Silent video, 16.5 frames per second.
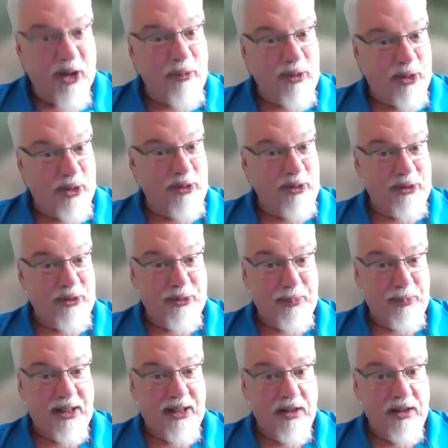of their
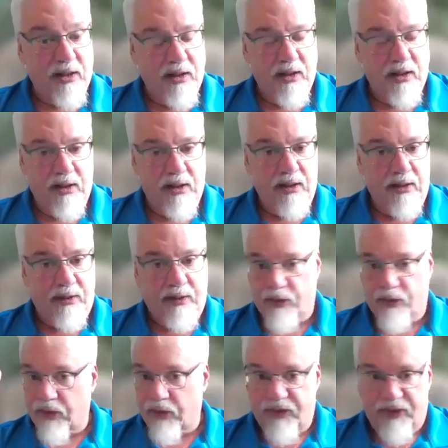discipline.
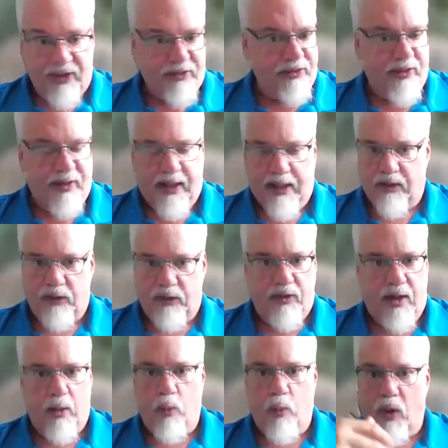These are 6
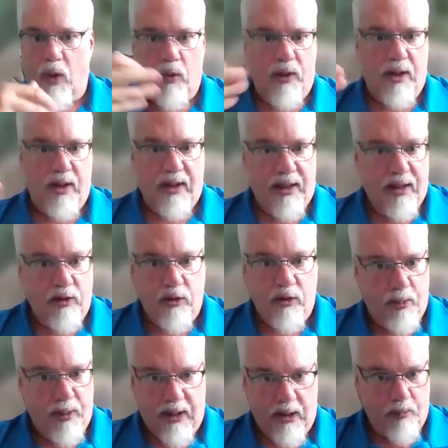things that we're going to need
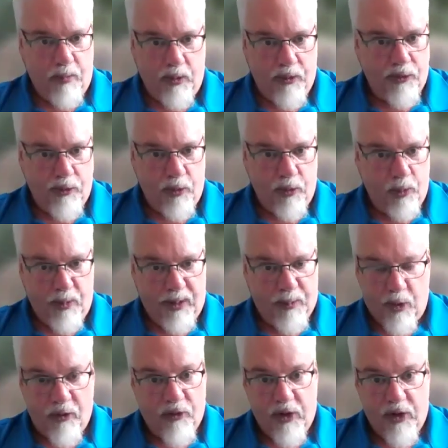to be able to
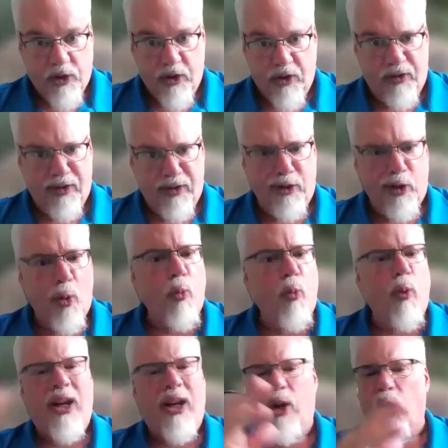be proficient in
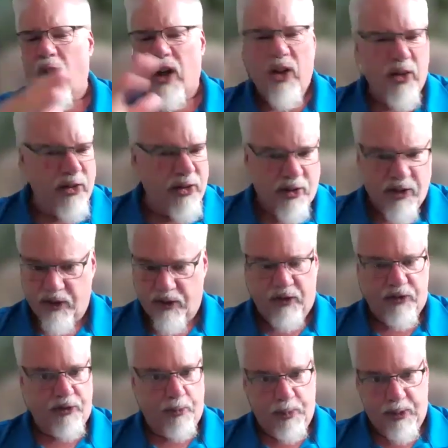them, regardless of the
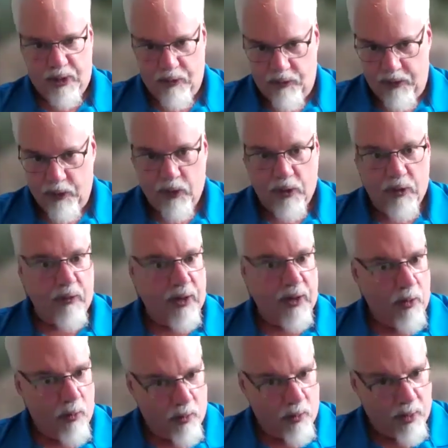discipline, field of
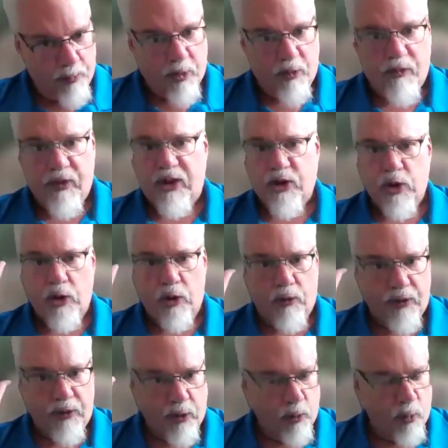inquiry,
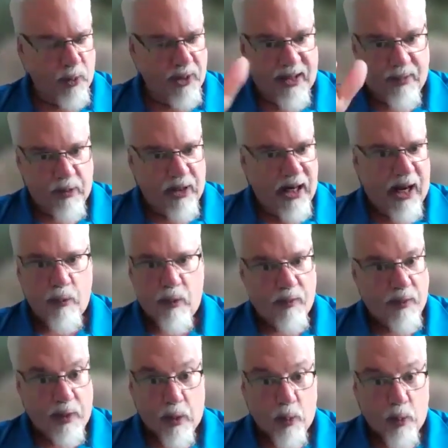professional field, whatever,
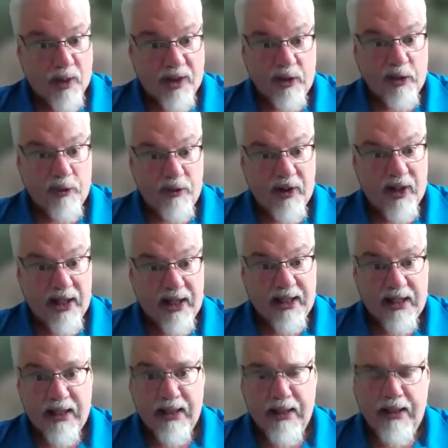however you want to
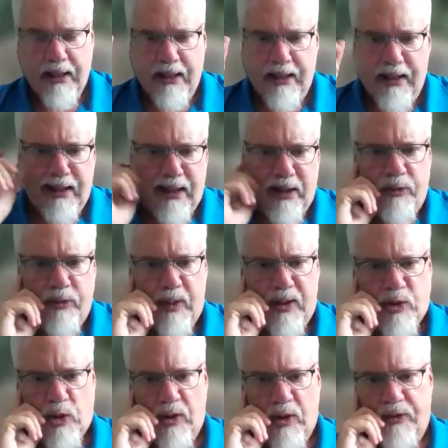define a
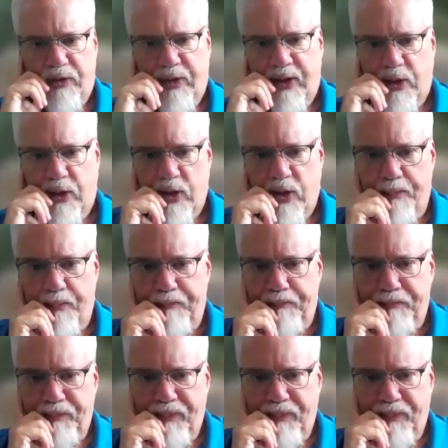specialization.